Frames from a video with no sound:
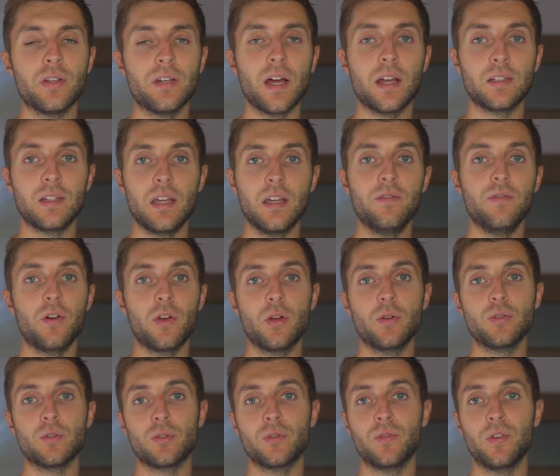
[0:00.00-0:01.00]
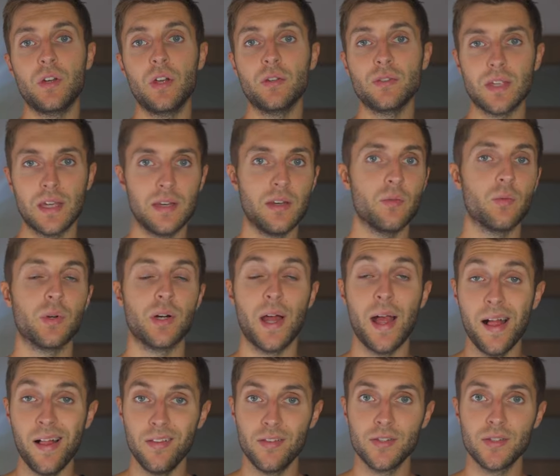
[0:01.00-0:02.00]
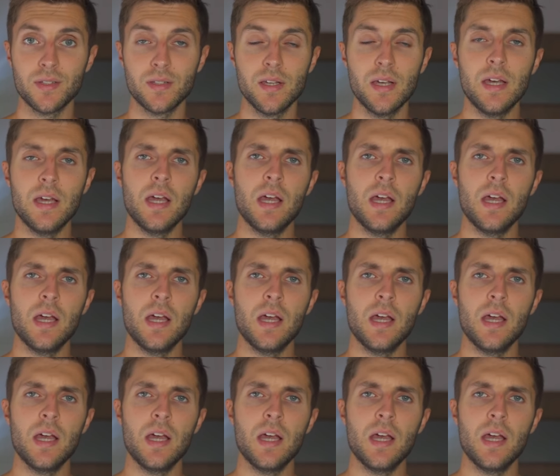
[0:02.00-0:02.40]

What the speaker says: cannot take photos or videos anywhere else.